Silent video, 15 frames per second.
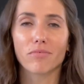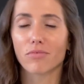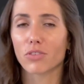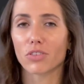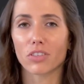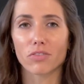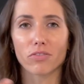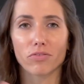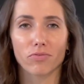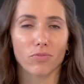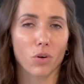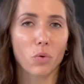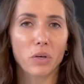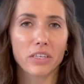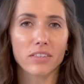Sort of
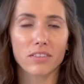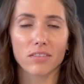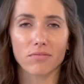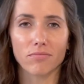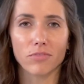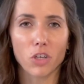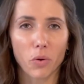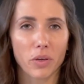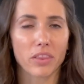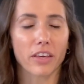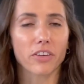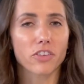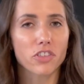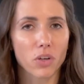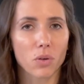always knowing
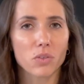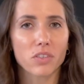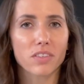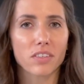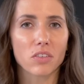that your shoulders